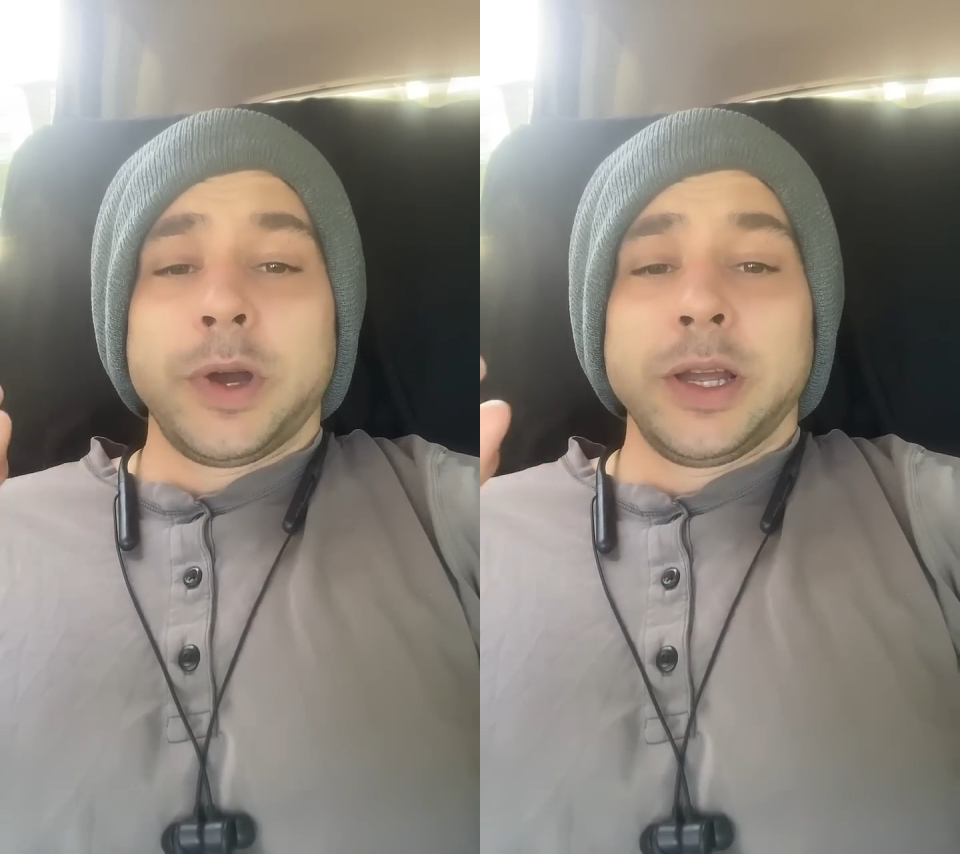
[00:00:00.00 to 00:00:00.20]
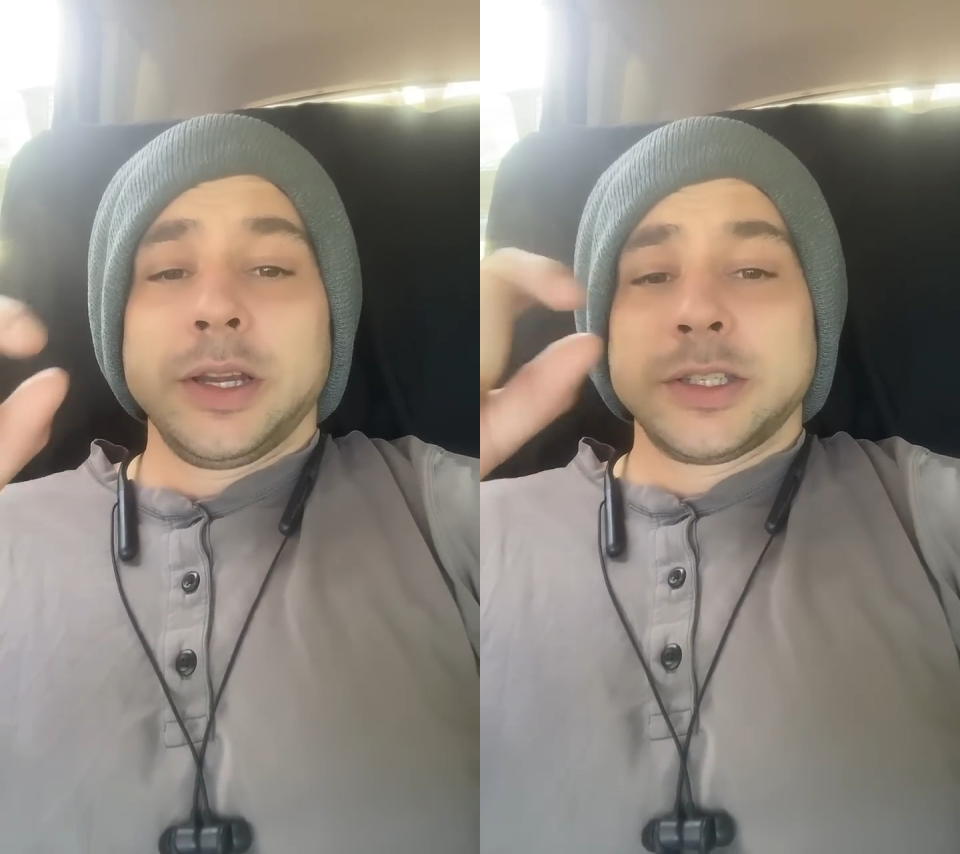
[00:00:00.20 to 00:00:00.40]

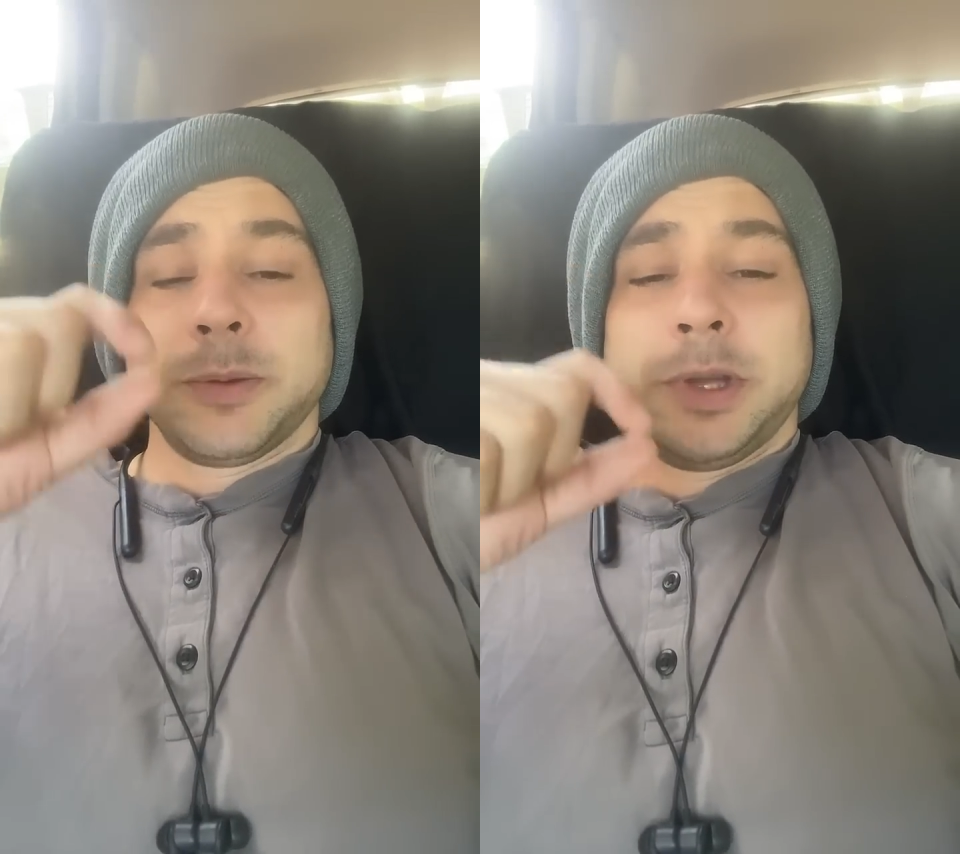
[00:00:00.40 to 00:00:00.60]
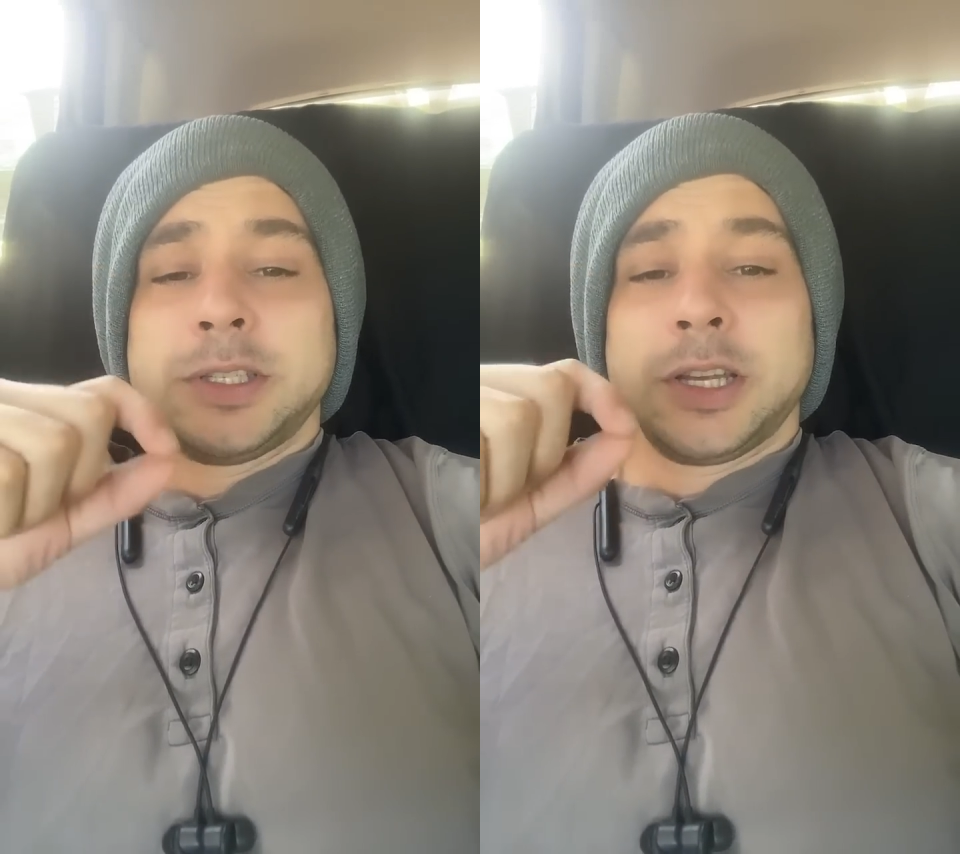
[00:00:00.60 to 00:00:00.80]
by
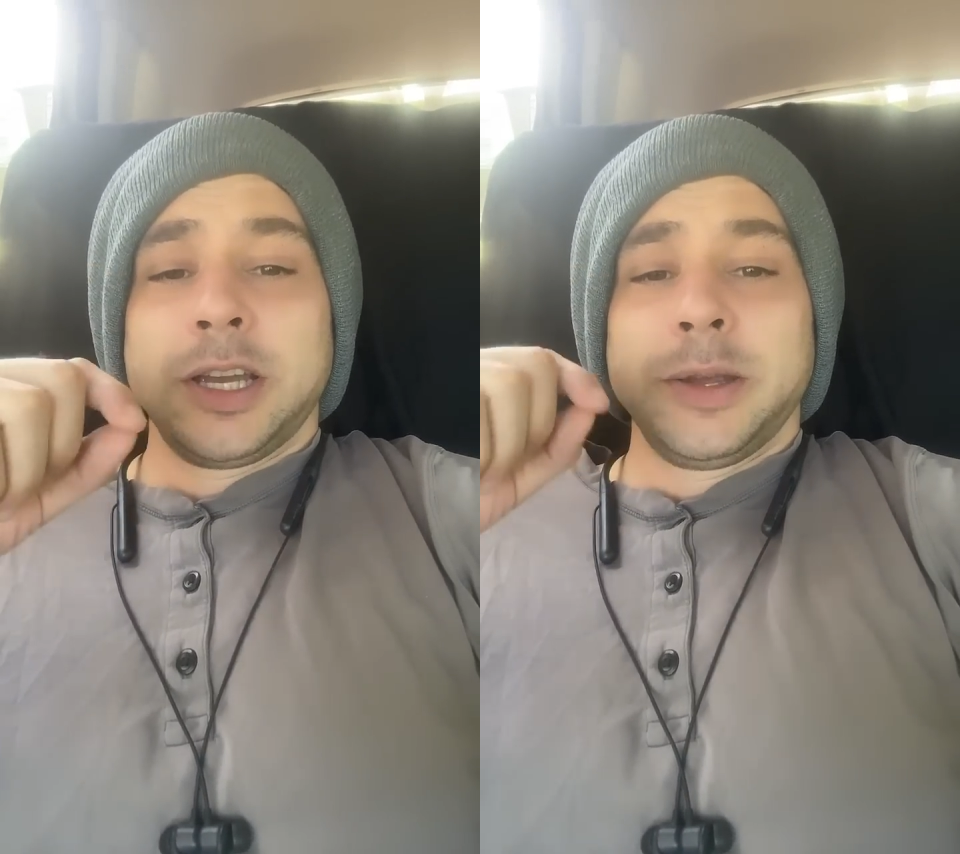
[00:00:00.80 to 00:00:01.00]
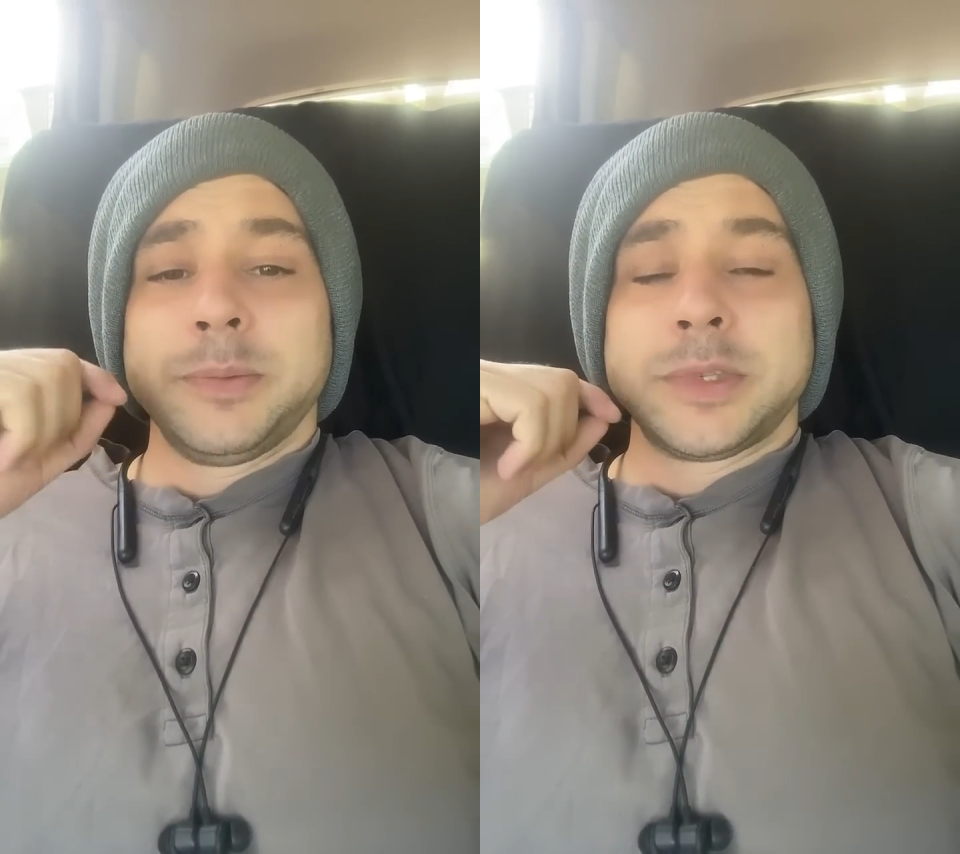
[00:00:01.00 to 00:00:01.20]
some
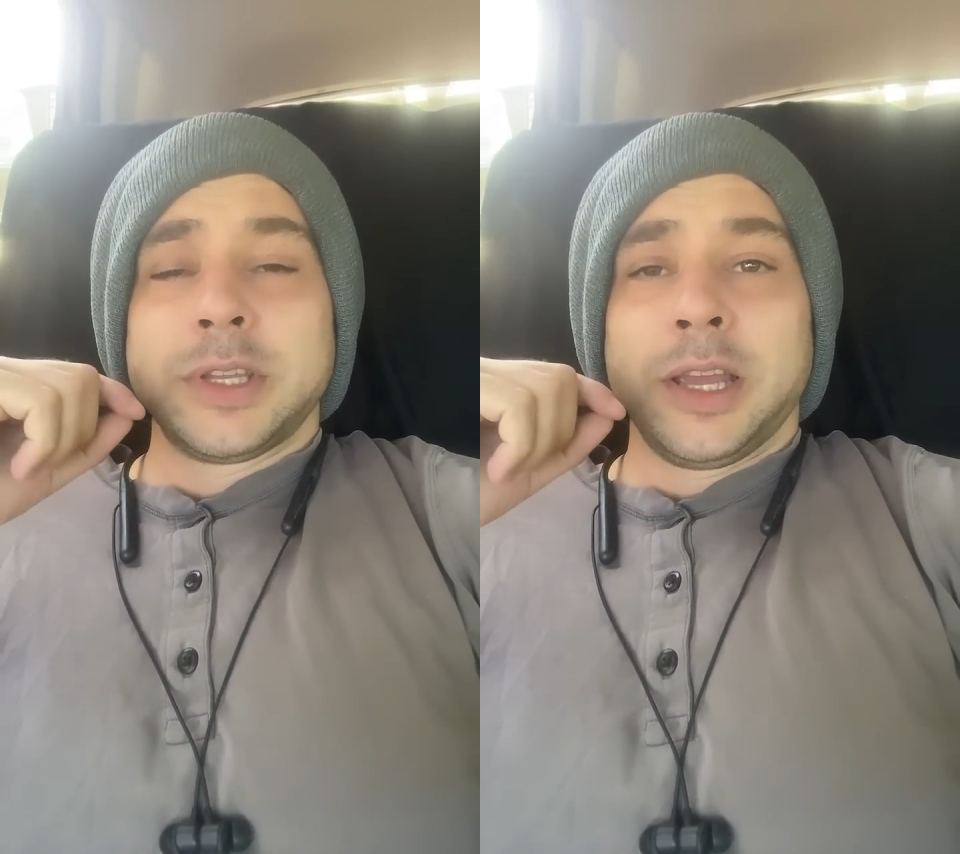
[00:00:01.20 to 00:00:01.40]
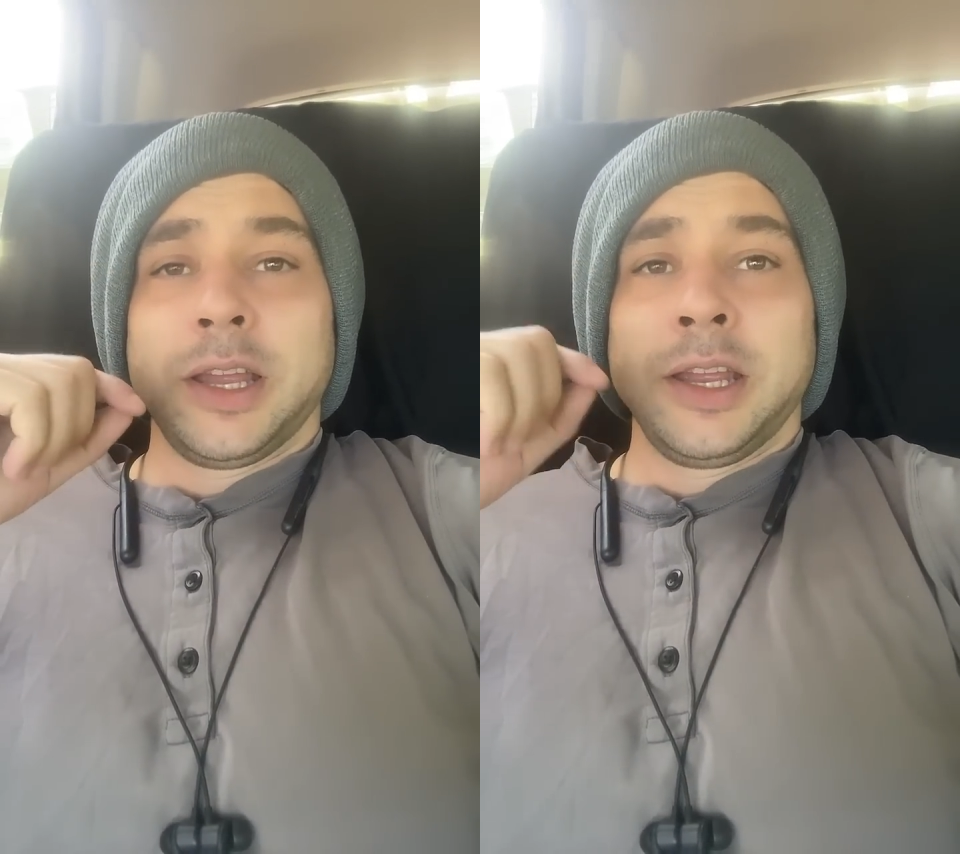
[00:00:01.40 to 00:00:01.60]

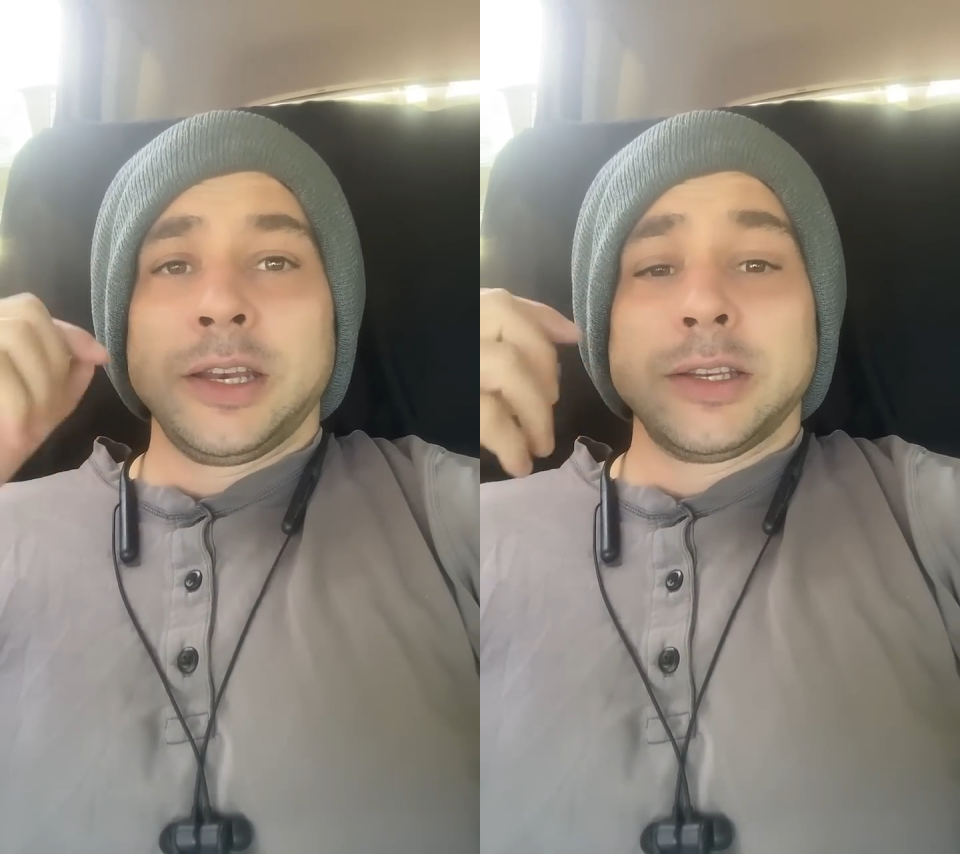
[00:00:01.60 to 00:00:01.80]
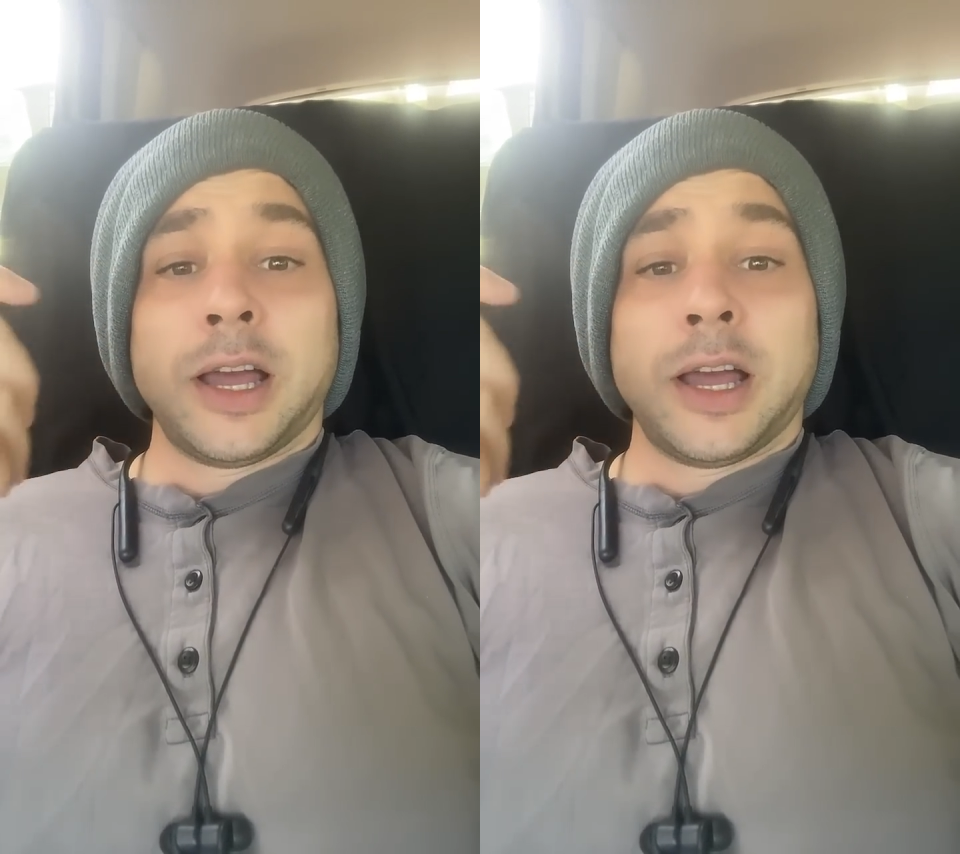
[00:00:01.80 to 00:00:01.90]
enzymes and